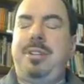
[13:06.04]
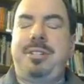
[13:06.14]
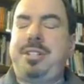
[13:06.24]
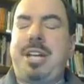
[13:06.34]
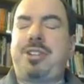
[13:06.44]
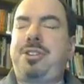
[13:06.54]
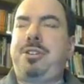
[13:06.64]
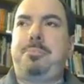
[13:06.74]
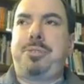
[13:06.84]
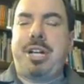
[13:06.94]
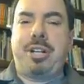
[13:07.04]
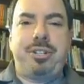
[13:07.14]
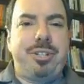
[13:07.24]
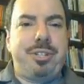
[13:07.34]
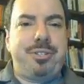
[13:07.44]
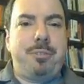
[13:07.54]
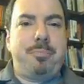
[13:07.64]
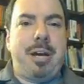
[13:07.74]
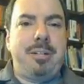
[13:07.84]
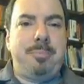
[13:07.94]
detection and protection system,
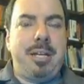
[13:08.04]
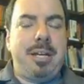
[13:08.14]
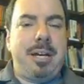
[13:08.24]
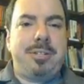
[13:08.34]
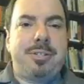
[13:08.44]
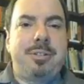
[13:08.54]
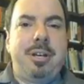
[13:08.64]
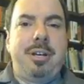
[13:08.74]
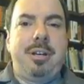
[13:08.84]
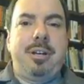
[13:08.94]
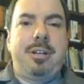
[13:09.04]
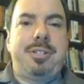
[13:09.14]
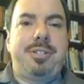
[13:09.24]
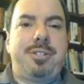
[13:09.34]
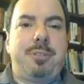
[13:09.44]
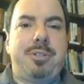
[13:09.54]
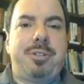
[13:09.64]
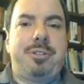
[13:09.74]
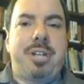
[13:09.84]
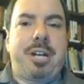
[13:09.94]
IDPS system is
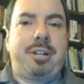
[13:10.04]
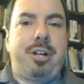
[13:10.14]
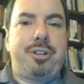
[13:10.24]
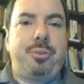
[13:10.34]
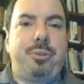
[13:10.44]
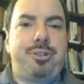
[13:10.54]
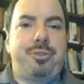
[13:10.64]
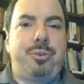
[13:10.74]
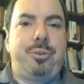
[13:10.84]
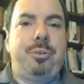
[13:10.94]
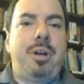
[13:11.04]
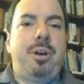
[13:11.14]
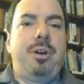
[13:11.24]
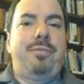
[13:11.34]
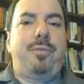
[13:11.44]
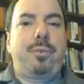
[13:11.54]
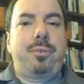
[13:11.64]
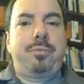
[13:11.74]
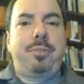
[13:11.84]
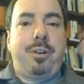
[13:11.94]
a technological control
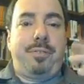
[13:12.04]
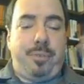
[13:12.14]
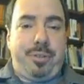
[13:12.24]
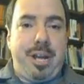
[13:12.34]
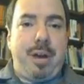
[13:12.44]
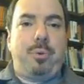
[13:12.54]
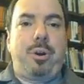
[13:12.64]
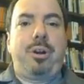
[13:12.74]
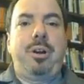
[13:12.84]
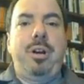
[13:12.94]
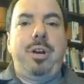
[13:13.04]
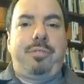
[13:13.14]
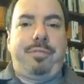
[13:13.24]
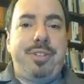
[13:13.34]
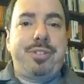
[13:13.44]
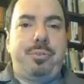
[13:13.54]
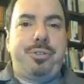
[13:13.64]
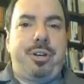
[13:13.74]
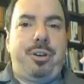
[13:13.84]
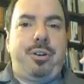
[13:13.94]
for the network. For physical
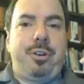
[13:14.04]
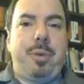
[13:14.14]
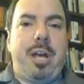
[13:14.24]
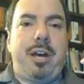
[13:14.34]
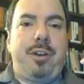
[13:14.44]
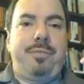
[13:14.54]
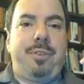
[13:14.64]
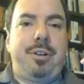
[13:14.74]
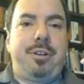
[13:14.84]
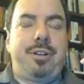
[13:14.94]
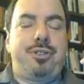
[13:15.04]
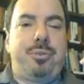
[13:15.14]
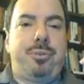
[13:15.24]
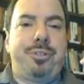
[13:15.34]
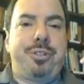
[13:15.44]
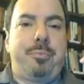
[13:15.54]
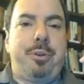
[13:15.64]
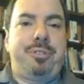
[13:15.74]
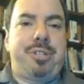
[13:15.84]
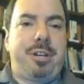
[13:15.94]
security, we have controls that are
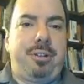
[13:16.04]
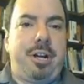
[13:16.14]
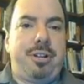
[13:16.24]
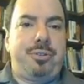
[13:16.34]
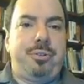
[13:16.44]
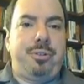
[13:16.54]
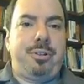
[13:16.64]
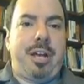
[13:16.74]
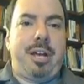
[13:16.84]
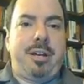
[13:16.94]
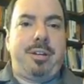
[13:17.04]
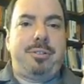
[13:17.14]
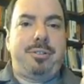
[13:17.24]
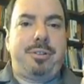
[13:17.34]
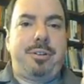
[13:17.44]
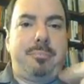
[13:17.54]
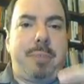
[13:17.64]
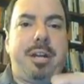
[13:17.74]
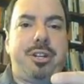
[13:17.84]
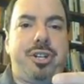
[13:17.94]
both technological and
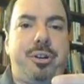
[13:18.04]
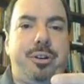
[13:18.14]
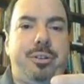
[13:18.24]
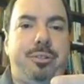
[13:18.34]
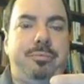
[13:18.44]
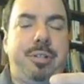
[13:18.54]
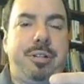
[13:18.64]
managerial,